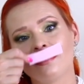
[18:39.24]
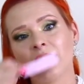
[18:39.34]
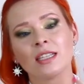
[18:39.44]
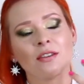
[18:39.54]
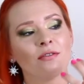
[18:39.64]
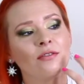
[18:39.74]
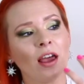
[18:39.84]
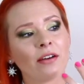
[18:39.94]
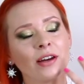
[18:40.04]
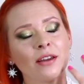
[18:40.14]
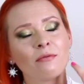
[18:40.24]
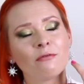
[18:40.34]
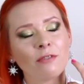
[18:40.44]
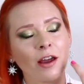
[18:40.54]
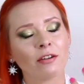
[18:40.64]
that's a very,
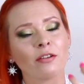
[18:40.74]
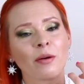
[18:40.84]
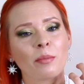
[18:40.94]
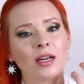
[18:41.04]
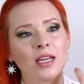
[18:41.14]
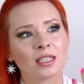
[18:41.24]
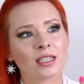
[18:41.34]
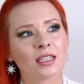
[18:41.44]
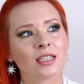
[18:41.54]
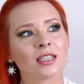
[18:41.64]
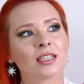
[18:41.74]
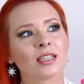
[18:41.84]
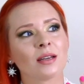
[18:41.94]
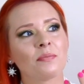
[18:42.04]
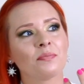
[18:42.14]
very reminiscent,
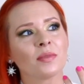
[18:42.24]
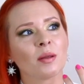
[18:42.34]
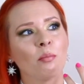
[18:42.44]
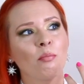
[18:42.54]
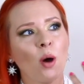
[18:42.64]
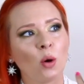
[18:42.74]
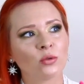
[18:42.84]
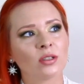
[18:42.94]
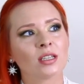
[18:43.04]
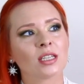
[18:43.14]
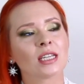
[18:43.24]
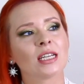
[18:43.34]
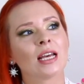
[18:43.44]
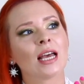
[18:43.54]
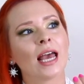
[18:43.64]
potent,
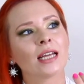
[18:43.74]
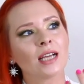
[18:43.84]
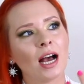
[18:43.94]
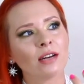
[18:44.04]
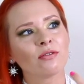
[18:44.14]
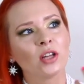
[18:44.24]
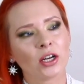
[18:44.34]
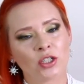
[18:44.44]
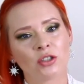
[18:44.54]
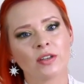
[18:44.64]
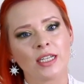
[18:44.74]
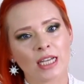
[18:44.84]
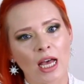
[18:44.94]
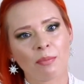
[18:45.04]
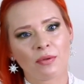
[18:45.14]
and kind of luxury
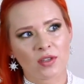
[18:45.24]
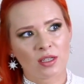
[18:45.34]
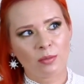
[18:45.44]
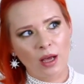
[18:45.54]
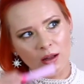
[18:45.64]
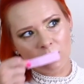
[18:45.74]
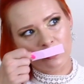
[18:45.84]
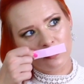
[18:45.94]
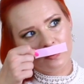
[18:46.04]
type of smell.